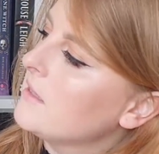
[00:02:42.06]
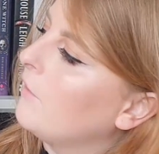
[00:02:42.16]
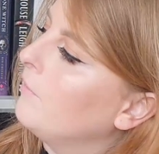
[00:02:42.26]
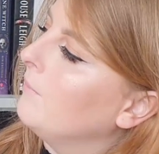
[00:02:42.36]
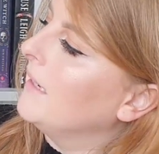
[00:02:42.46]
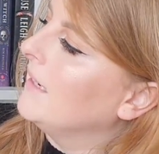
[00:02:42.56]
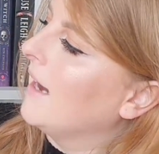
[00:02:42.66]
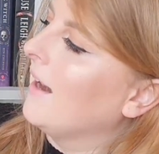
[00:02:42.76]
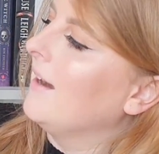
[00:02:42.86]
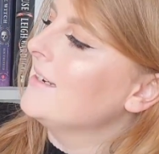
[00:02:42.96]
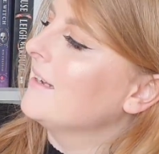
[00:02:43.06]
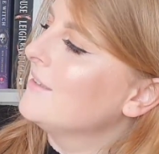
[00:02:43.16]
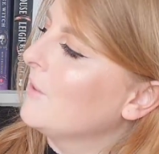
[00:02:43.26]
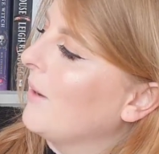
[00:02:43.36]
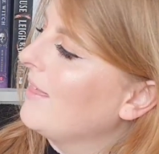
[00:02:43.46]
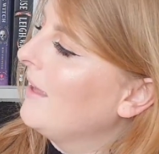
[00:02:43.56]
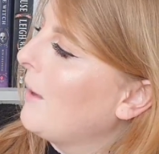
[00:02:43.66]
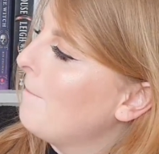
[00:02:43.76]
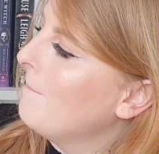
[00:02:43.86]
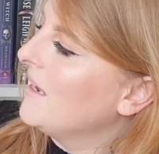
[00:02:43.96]
of Midgard. So I
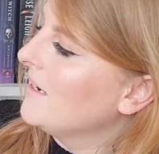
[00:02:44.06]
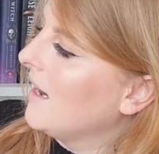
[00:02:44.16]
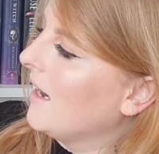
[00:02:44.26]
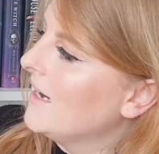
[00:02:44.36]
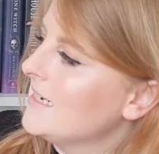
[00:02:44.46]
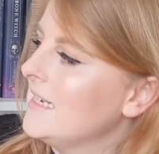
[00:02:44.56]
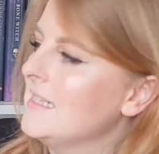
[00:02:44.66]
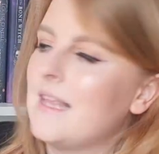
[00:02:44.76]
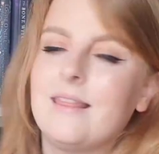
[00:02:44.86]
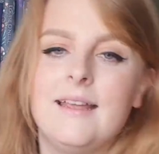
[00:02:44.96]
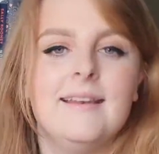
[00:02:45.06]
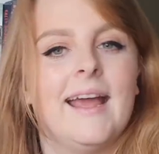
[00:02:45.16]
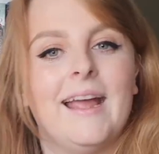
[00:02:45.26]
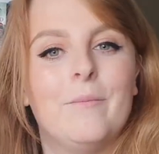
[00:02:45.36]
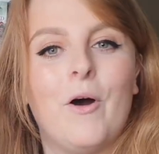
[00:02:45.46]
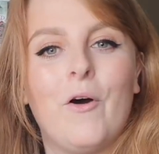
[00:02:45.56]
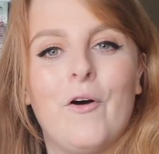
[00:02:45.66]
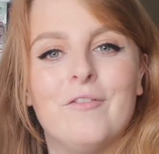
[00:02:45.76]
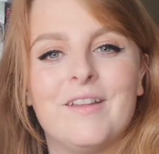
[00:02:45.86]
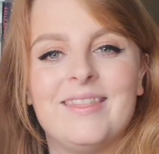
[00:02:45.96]
think Midgard is the name
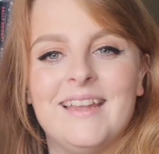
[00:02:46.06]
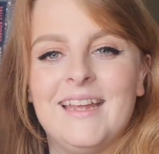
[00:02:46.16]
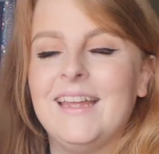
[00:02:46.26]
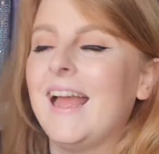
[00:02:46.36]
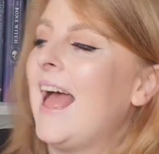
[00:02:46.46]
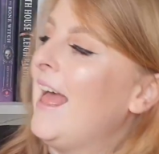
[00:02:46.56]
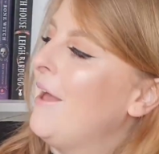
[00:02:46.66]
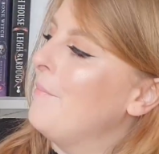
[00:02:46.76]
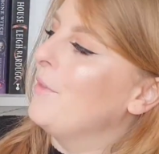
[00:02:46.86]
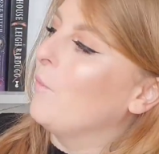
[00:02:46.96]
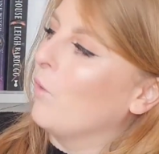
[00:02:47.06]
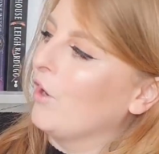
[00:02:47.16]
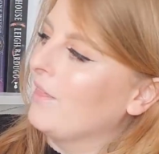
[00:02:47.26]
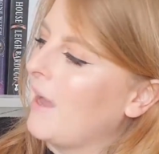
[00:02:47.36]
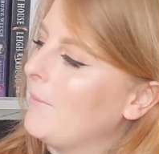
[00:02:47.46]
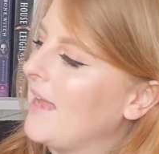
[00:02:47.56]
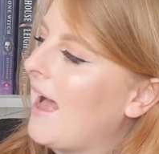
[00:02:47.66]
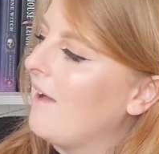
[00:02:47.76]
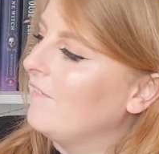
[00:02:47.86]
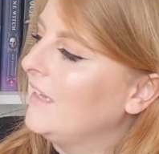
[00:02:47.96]
of the world that we
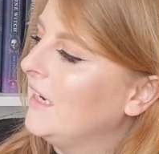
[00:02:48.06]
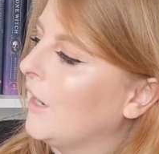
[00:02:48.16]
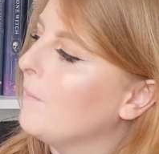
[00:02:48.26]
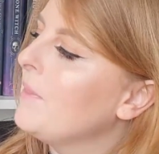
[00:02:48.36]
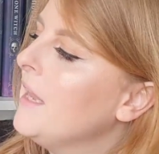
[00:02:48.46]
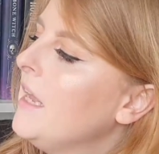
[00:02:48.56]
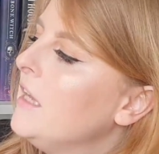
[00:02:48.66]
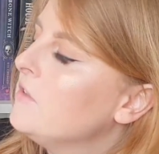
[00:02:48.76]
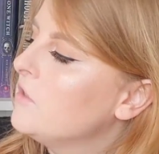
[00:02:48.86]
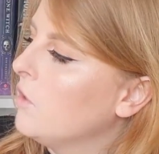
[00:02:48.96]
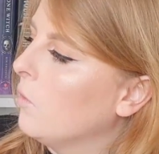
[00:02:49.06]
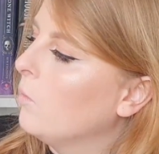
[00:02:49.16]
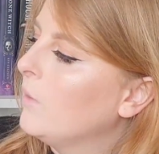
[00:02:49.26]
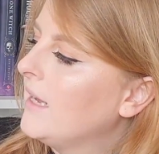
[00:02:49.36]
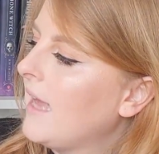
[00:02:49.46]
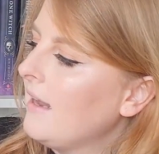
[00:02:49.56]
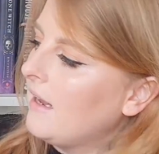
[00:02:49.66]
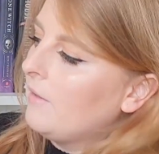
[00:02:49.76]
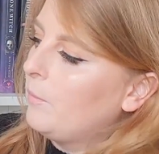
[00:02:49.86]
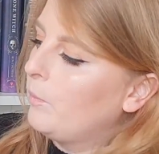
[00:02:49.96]
have here. So we get
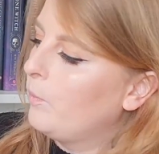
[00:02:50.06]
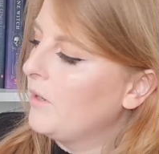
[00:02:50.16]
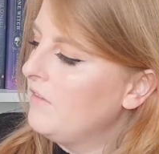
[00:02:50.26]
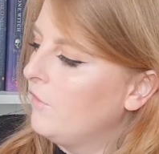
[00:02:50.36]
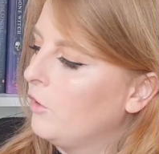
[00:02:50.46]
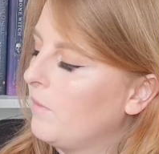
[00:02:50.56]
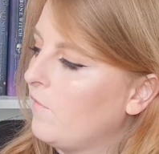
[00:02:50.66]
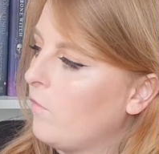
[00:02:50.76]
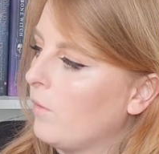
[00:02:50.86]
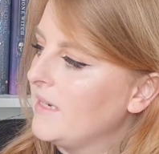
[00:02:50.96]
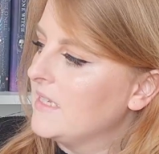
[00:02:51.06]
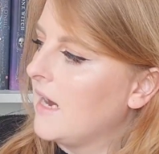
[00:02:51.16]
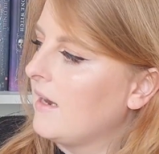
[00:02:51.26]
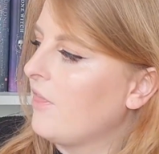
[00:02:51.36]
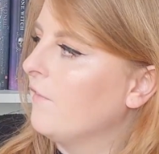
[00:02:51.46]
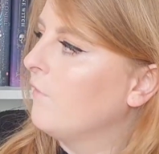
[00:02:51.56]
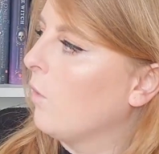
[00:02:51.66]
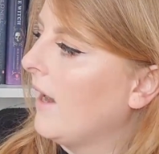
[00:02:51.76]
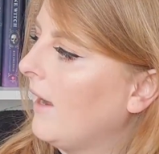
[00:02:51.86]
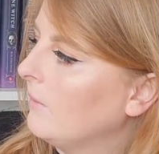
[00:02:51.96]
a brief look before we start at the
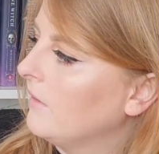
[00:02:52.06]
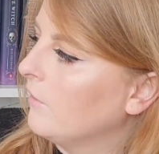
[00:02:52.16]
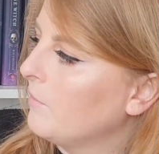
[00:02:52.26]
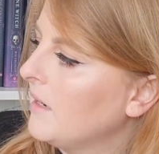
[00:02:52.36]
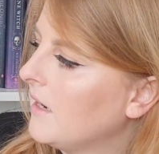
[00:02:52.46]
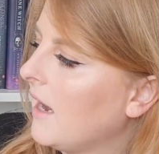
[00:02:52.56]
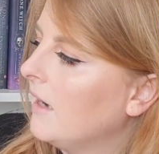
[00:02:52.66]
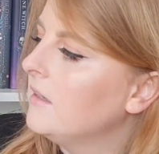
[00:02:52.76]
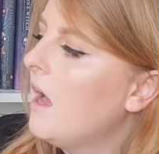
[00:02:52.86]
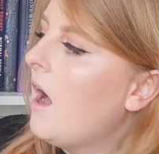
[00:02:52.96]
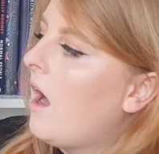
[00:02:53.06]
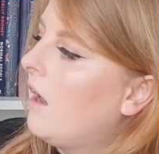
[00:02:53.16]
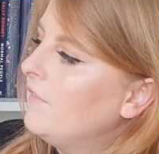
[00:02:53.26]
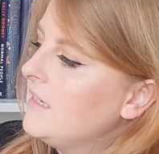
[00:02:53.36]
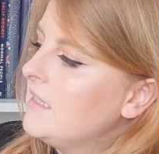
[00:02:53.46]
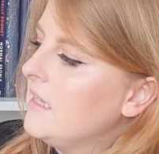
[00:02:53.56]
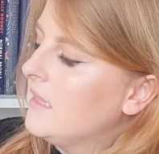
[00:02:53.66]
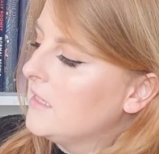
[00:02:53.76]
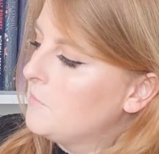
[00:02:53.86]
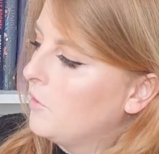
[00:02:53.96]
Four Houses of Midgard. Obviously
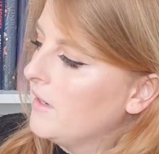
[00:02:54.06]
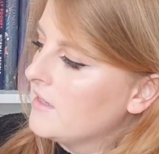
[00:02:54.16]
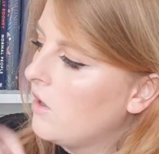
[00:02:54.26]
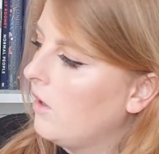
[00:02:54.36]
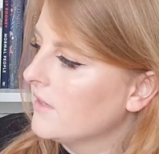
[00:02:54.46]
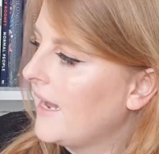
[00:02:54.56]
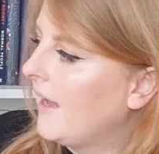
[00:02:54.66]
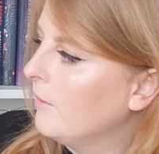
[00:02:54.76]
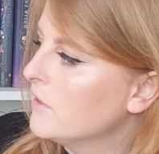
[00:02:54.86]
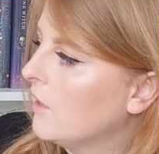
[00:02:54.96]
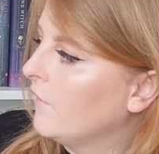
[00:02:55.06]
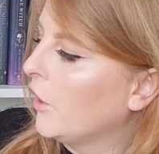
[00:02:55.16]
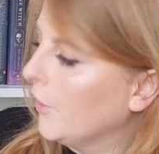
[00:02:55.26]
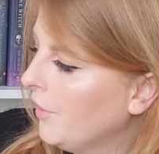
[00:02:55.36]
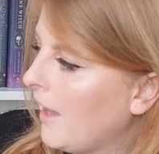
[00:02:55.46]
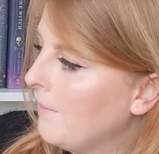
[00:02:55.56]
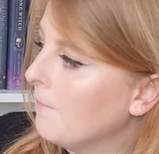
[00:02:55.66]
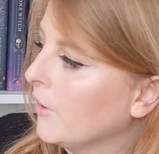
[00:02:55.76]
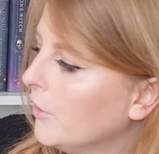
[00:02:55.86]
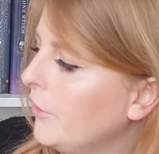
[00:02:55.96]
this book is called House of Earth and
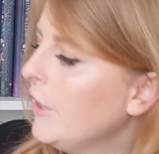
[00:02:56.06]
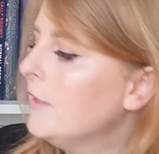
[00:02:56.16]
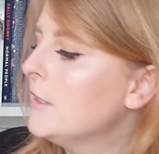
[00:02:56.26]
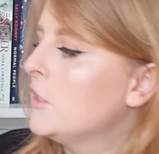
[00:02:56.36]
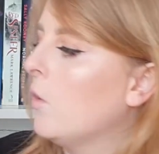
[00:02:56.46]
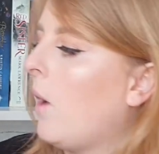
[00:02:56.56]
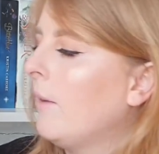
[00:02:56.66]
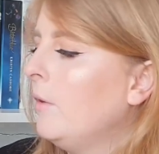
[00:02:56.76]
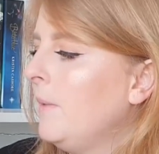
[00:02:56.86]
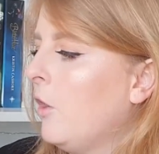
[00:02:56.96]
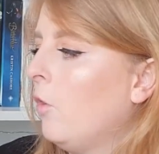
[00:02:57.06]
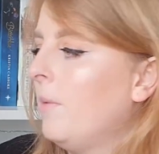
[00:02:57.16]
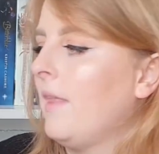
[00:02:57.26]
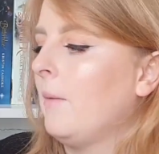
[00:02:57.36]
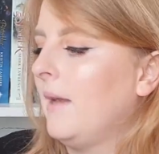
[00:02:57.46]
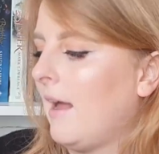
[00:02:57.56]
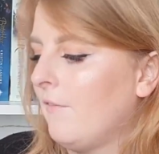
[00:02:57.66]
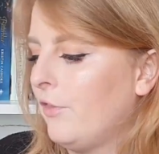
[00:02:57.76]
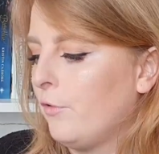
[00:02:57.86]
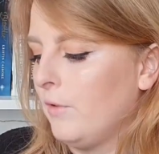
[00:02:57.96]
Blood, so I would be hoping that we
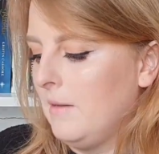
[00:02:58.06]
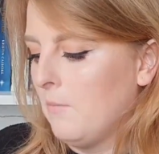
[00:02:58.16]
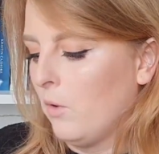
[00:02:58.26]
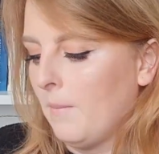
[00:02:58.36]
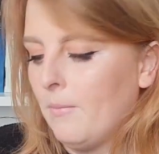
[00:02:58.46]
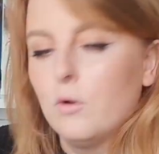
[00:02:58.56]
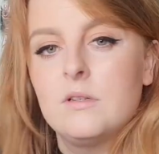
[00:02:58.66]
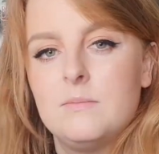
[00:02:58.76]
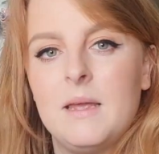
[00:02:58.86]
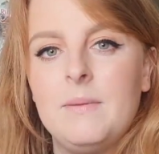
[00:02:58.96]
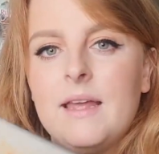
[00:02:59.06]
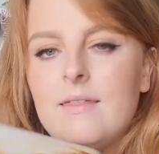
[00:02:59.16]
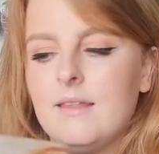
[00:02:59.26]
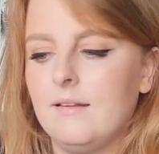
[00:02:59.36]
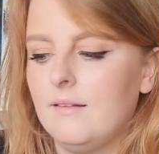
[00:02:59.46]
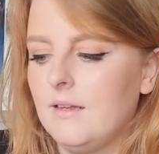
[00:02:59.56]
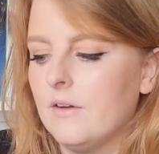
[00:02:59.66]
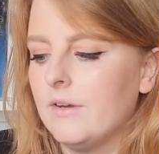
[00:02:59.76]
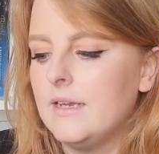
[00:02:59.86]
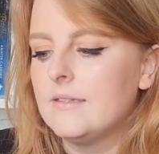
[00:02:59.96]
have 3 more books maybe in this series.